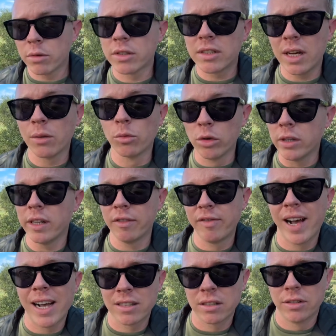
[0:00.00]
was done really
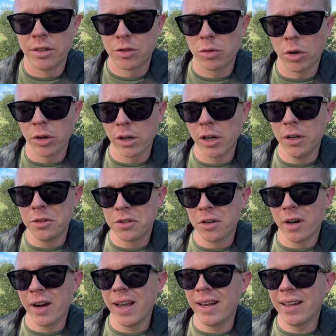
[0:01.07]
fast on this roller
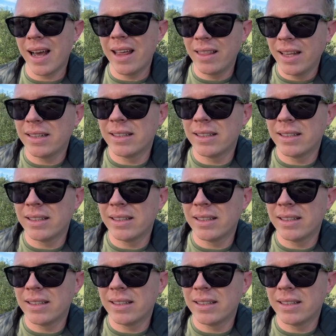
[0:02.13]
coaster, and I think